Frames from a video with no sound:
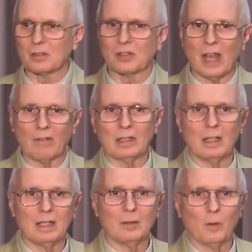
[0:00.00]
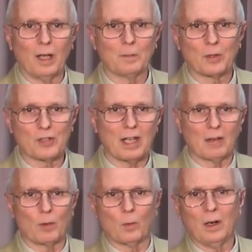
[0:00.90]
71%
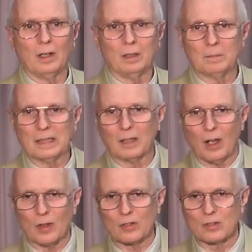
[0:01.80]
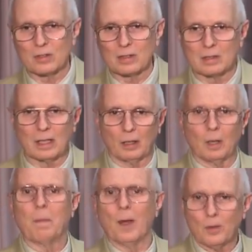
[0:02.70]
of the world because they're
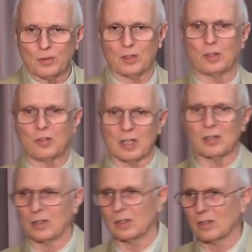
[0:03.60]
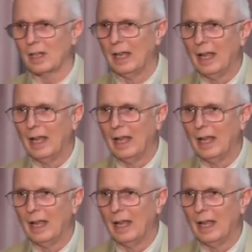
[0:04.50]
opposed to Jesus.